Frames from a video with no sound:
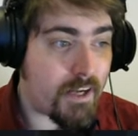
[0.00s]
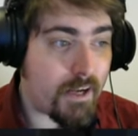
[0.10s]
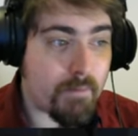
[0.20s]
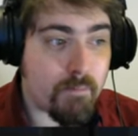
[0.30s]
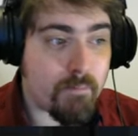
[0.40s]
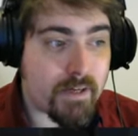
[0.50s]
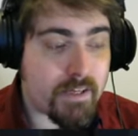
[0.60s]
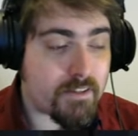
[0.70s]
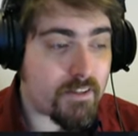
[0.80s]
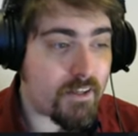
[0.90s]
I'm
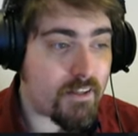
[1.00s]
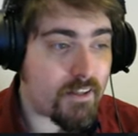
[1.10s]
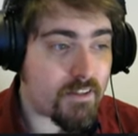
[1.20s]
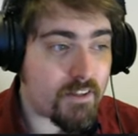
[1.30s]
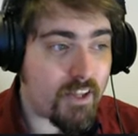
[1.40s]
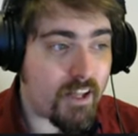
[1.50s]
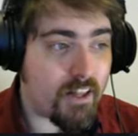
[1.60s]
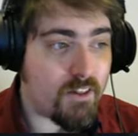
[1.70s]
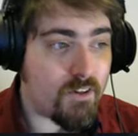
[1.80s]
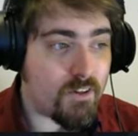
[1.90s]
amazed they lasted
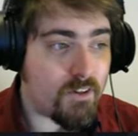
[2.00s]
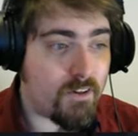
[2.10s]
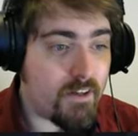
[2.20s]
that long.